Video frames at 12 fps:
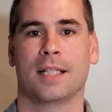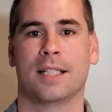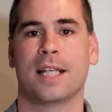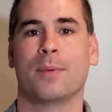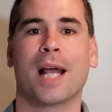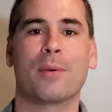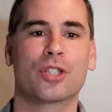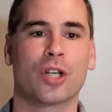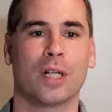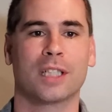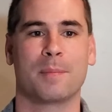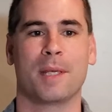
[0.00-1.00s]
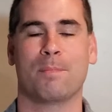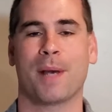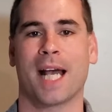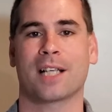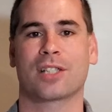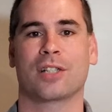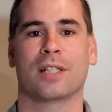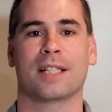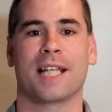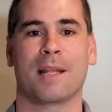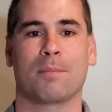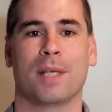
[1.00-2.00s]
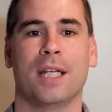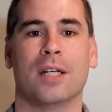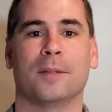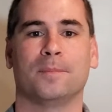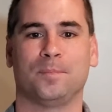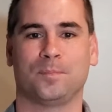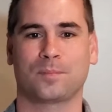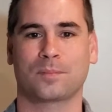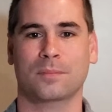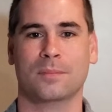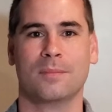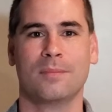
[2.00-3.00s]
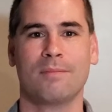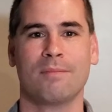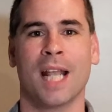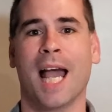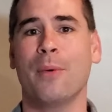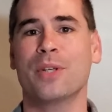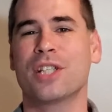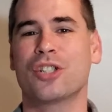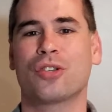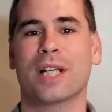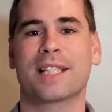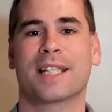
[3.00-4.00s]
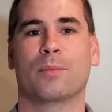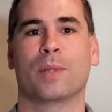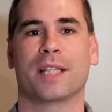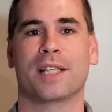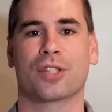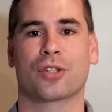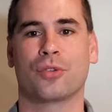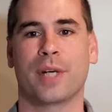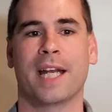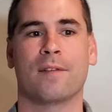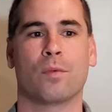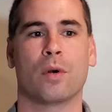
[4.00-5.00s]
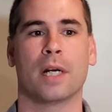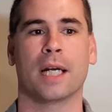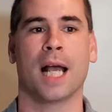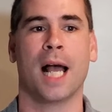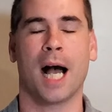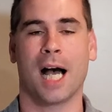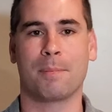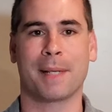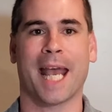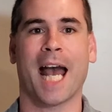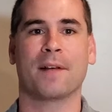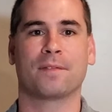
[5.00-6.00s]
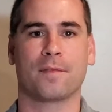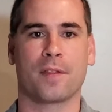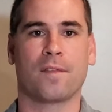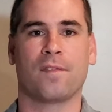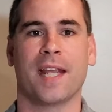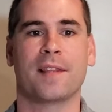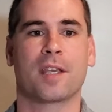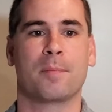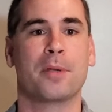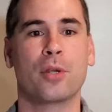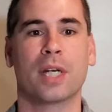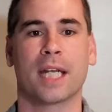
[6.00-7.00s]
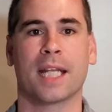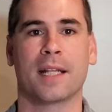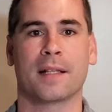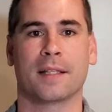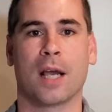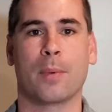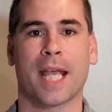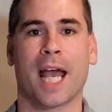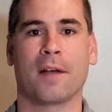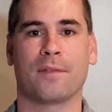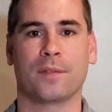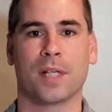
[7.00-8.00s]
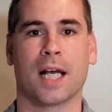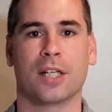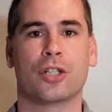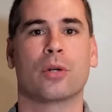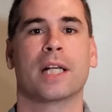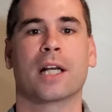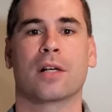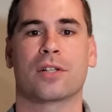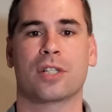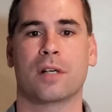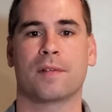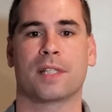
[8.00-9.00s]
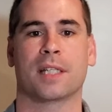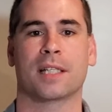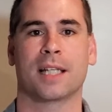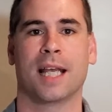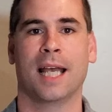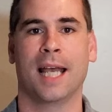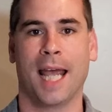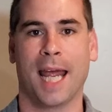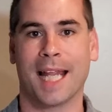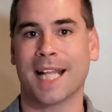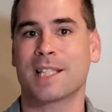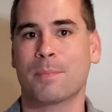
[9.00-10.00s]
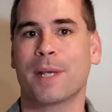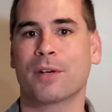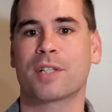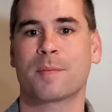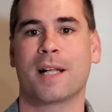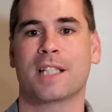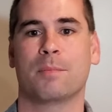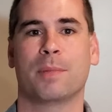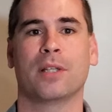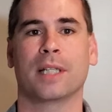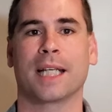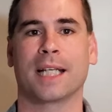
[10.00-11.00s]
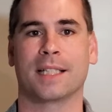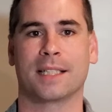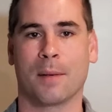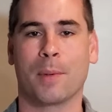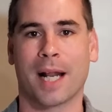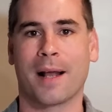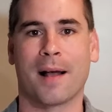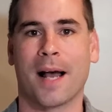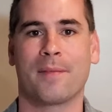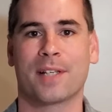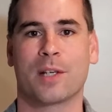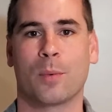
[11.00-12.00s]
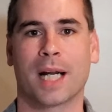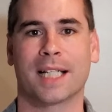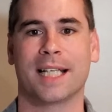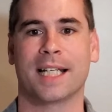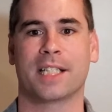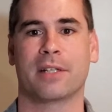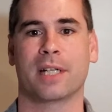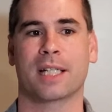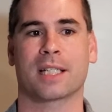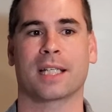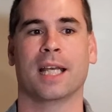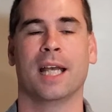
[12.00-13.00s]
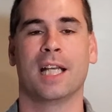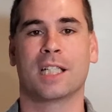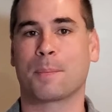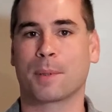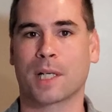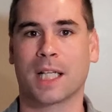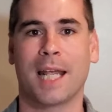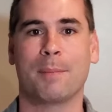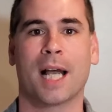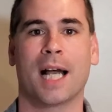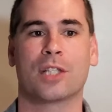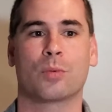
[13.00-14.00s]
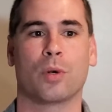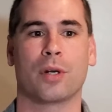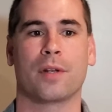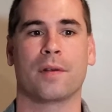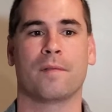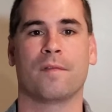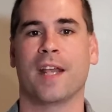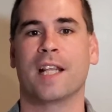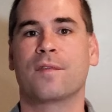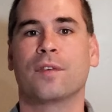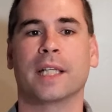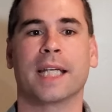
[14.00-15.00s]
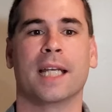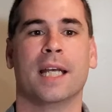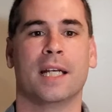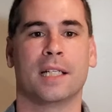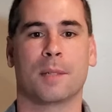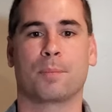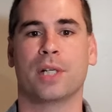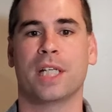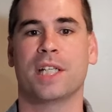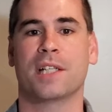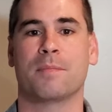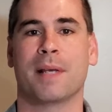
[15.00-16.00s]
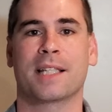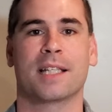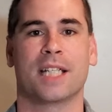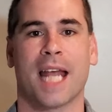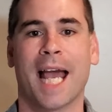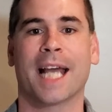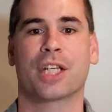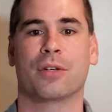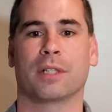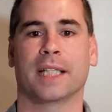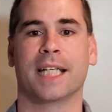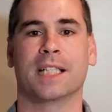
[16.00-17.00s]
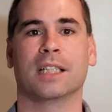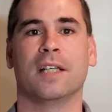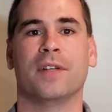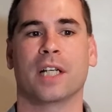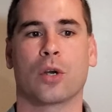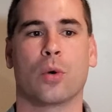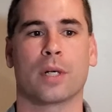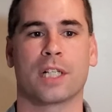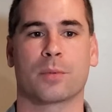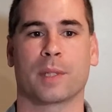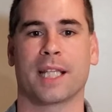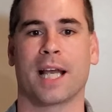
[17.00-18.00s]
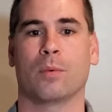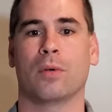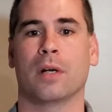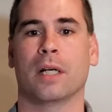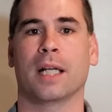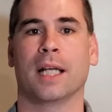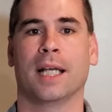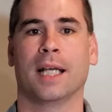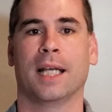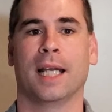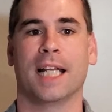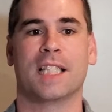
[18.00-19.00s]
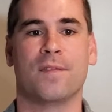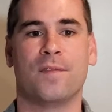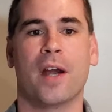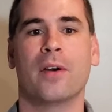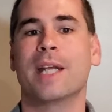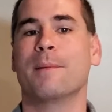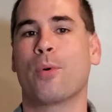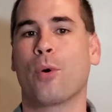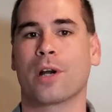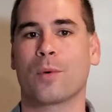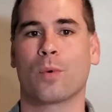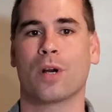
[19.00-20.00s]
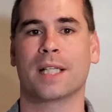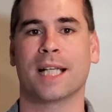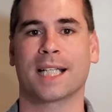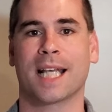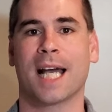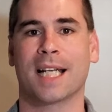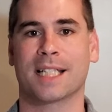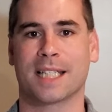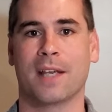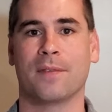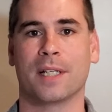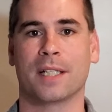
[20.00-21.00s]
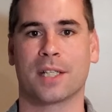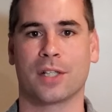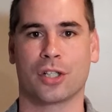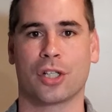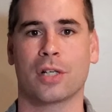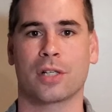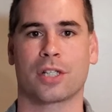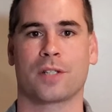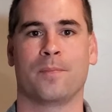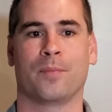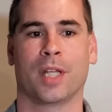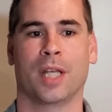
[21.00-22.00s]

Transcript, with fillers: See, when I was called to be pastor to St. Peter, I was entrusted with this creative word on behalf of the faith community that we have uh, during our services. And that's a big responsibility. someone, obviously, one I take seriously to proclaim God's word faithfully, to preach his message accurately, and to live in accordance with that word. It's a very important word that God has given to the church.